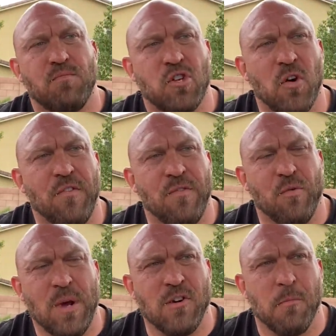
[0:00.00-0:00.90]
so
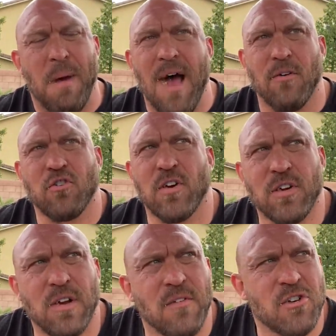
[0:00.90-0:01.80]
300 pounds trying
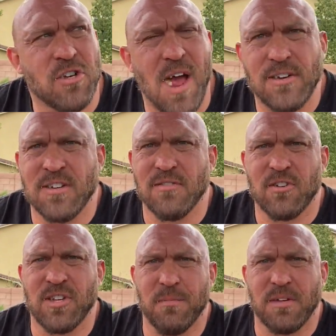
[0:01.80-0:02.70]
to go down the slide. It's not
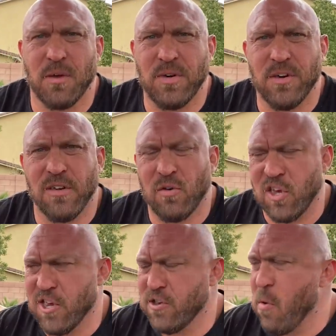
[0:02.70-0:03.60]
the same as like when you're a little
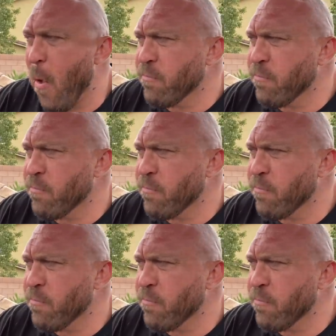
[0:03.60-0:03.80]
kid.